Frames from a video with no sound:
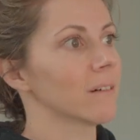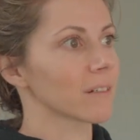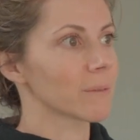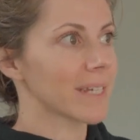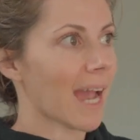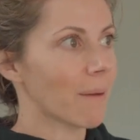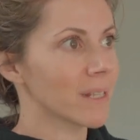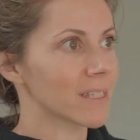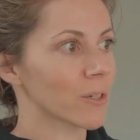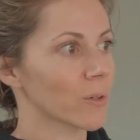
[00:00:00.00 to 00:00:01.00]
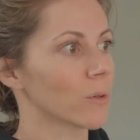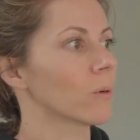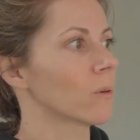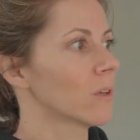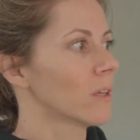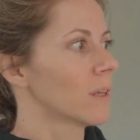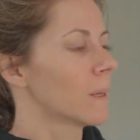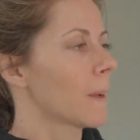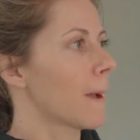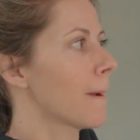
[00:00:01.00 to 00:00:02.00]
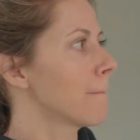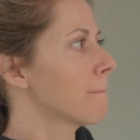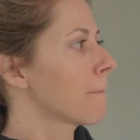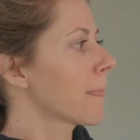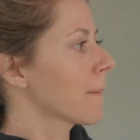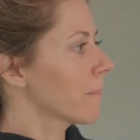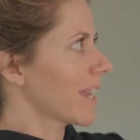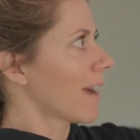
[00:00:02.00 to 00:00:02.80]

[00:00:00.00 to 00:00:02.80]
or some cabinets that are cool. Um, but,